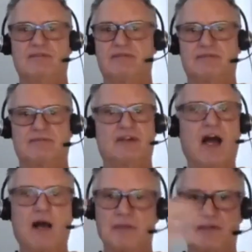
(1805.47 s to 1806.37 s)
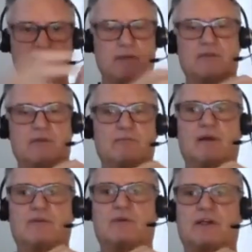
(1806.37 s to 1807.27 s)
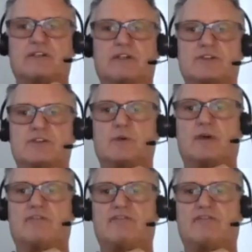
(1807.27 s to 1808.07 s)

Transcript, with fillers: of Christians who are infected with spirits.